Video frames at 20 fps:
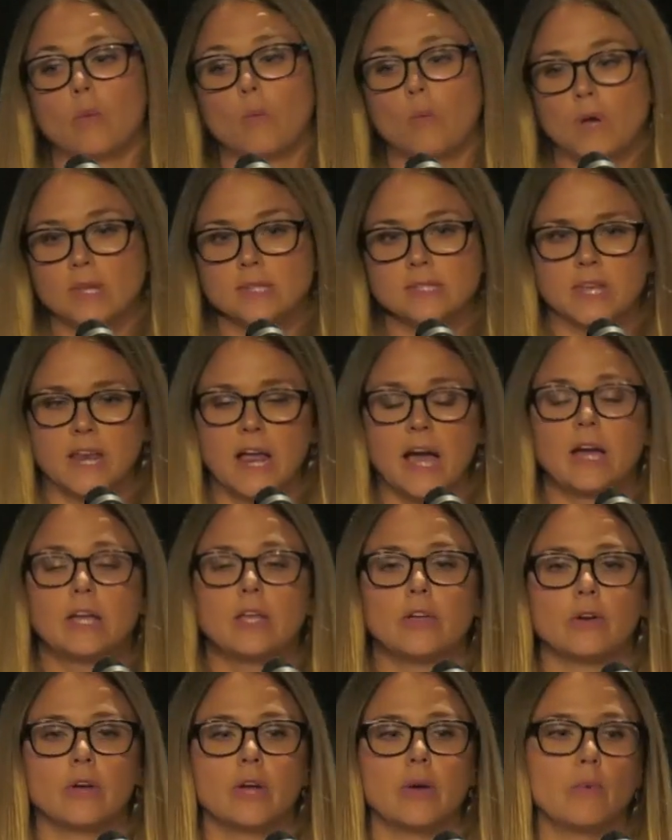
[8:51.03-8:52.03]
Was it
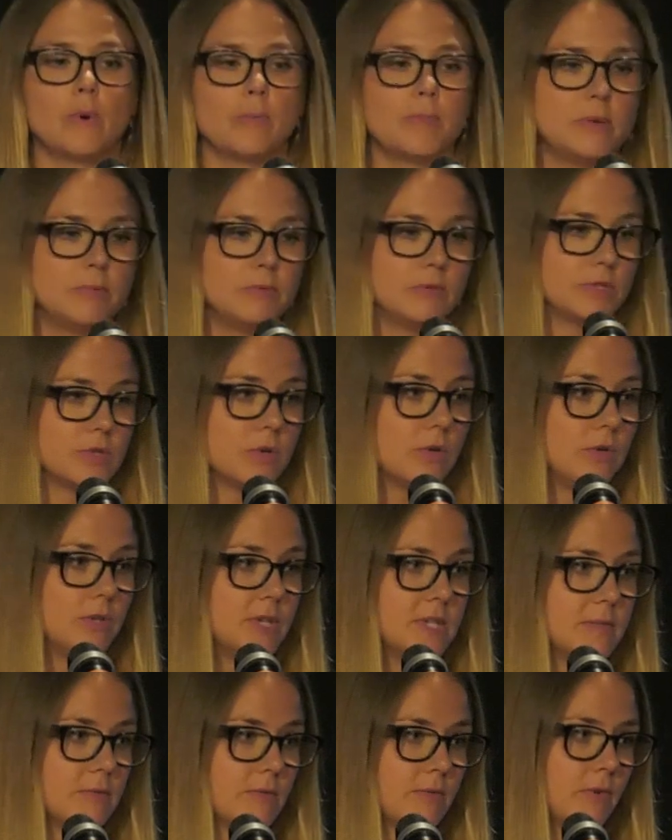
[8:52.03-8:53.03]
accurate what people told
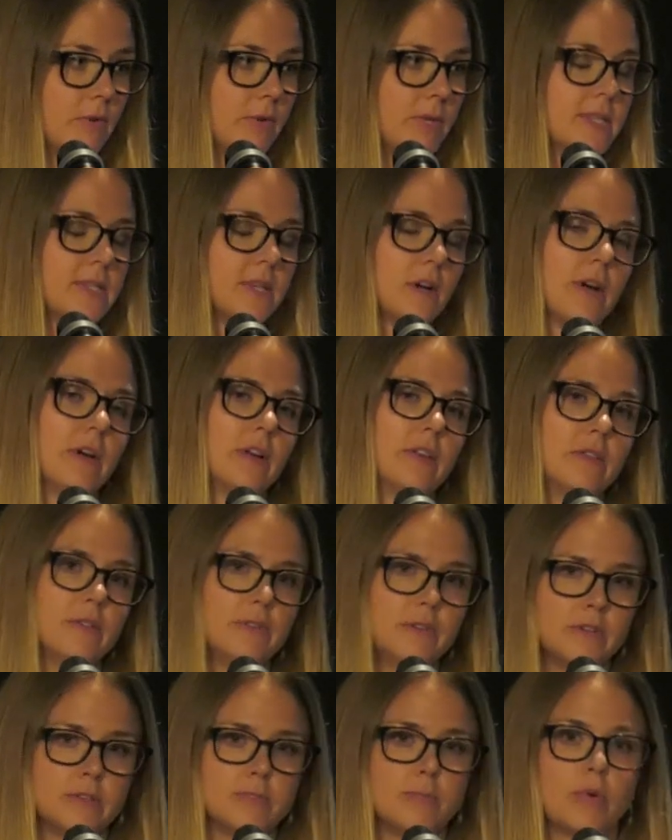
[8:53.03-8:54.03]
us before we started, that
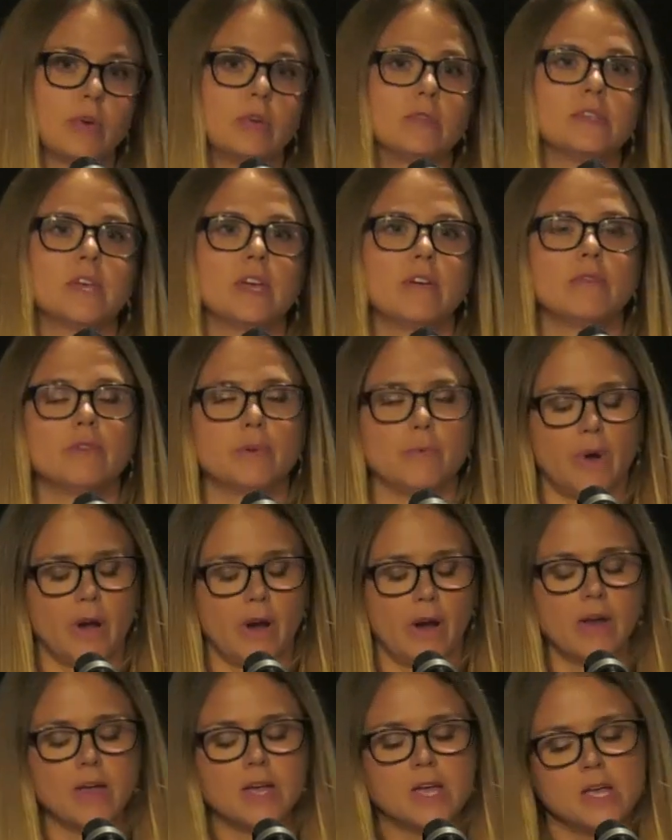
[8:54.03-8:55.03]
there's burrows
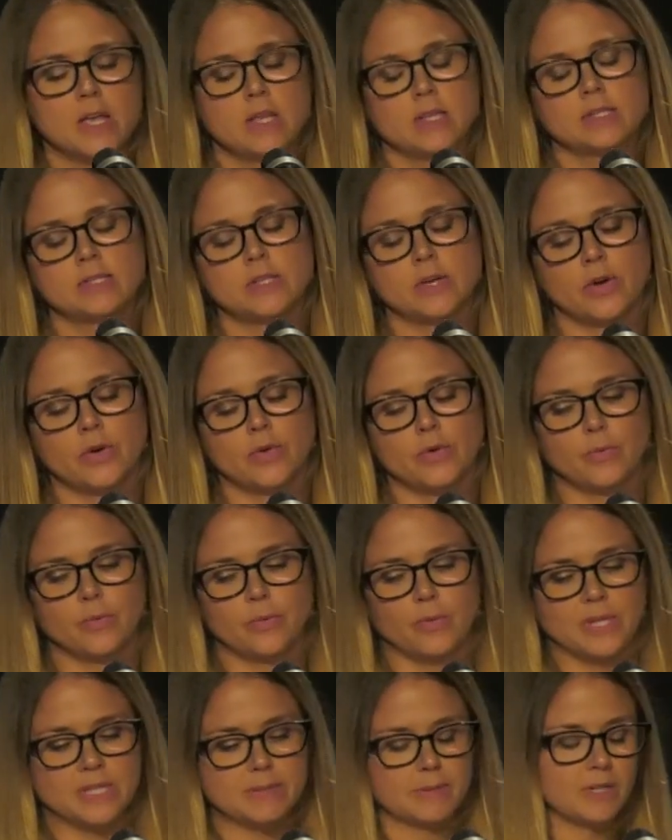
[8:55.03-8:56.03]
everywhere? So
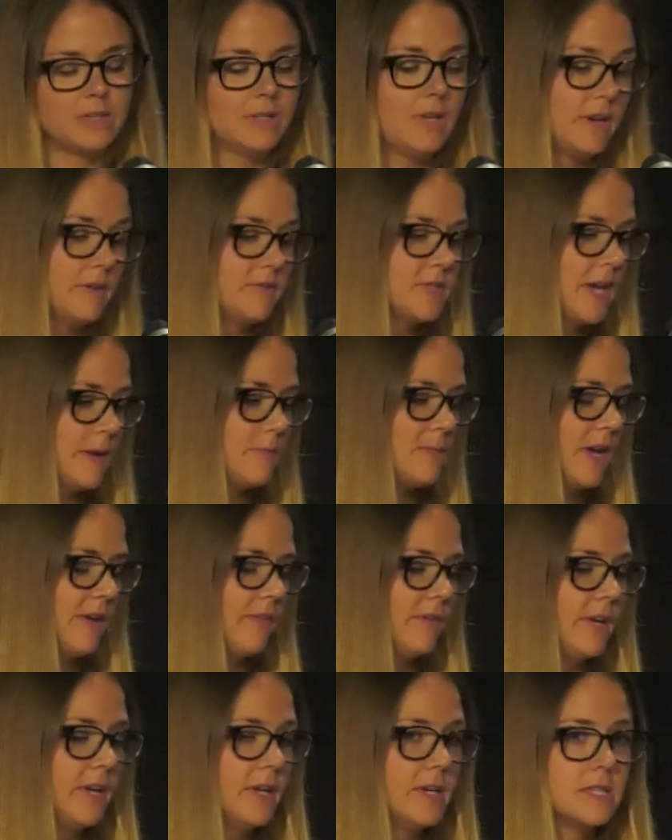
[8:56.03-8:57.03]
we spent a lot of time
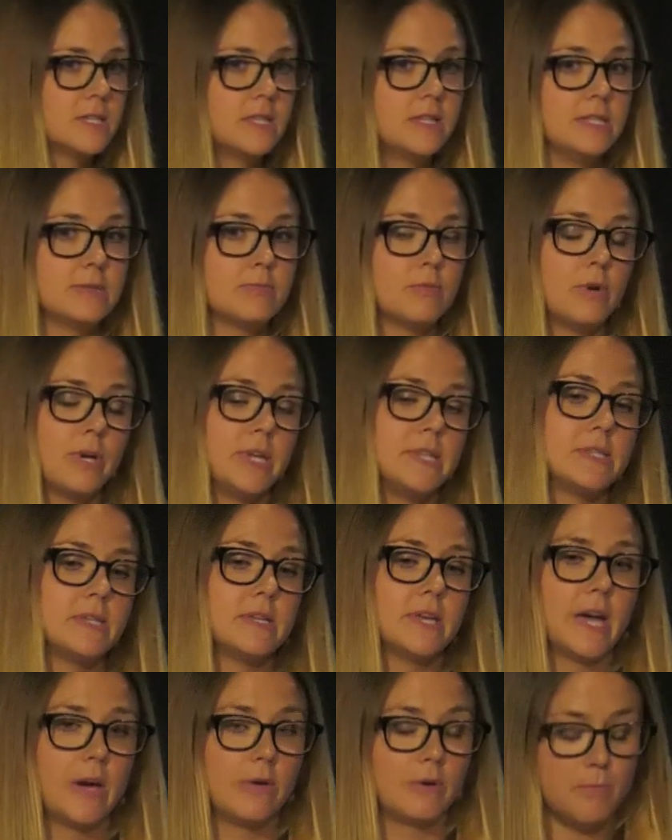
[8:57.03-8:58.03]
navigating to these points and
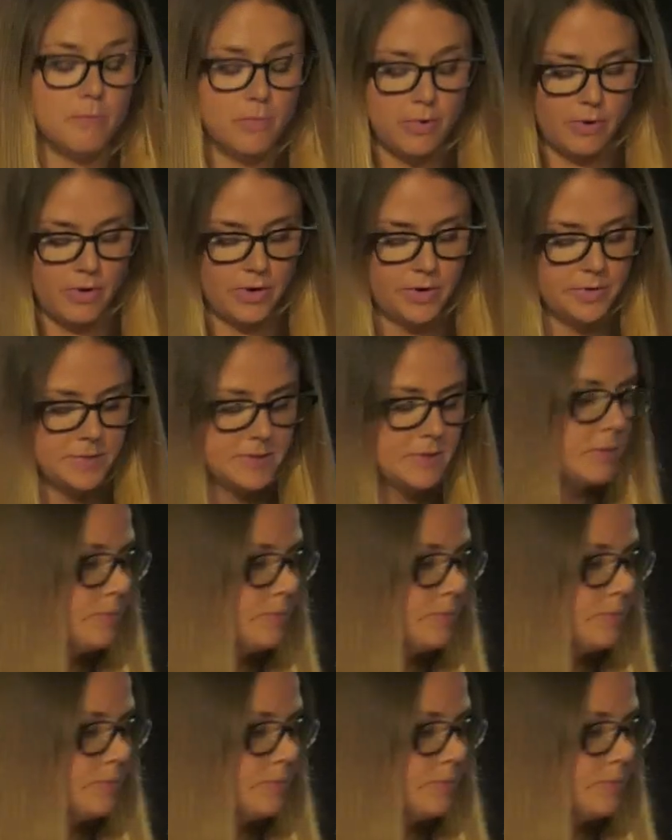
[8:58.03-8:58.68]
counting burrows.